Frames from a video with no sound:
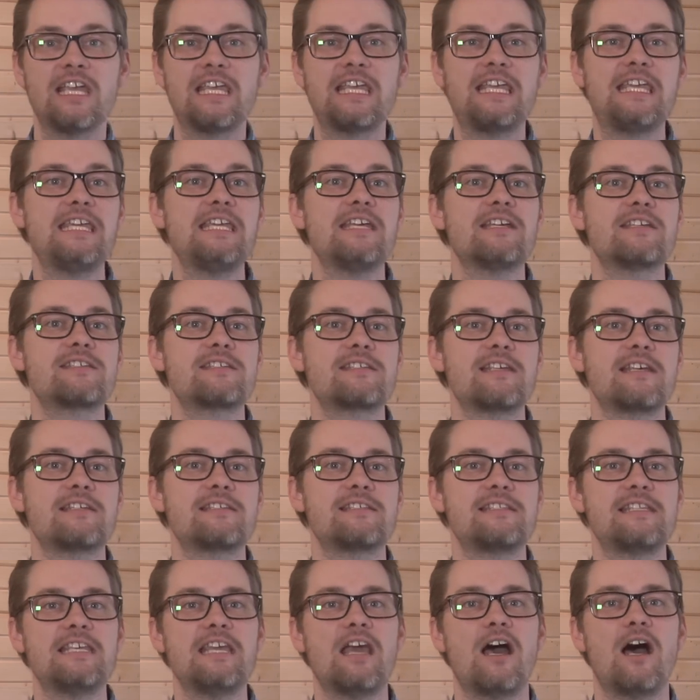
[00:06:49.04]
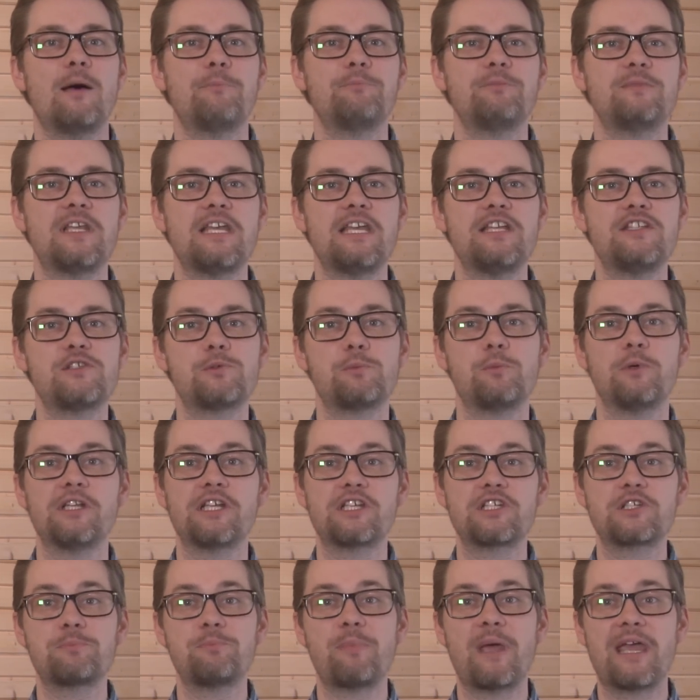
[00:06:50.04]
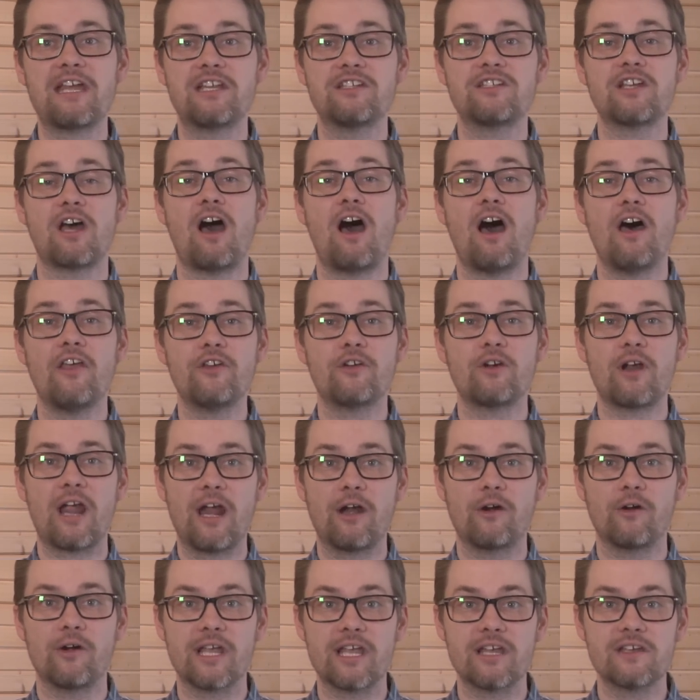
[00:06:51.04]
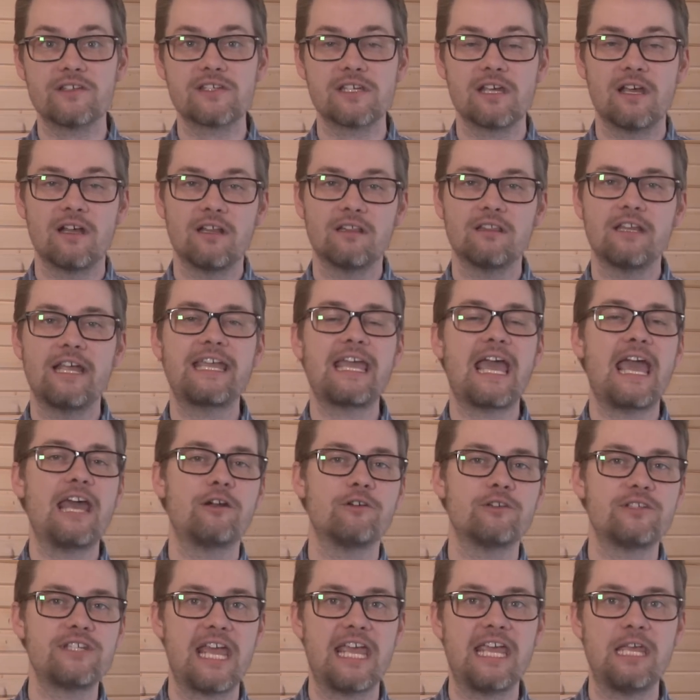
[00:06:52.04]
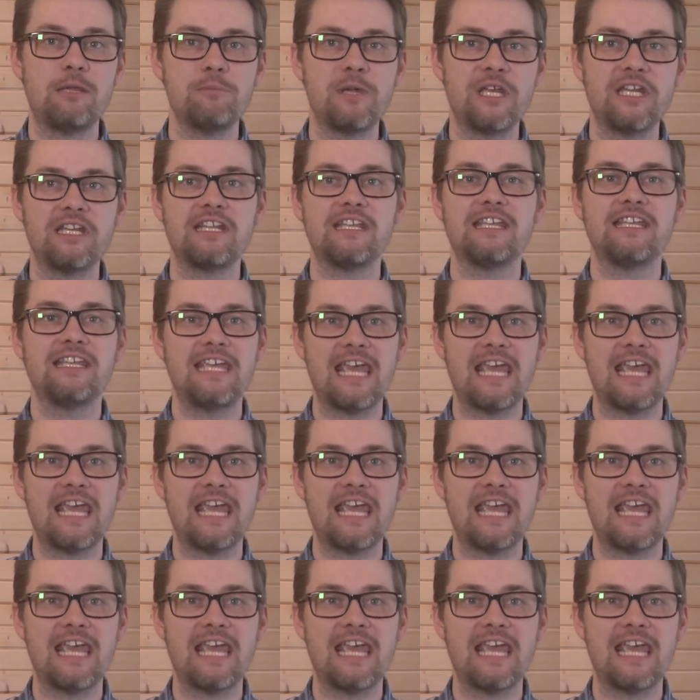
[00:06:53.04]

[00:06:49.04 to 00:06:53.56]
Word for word: Kia says the updates will expand to other areas like entertainment,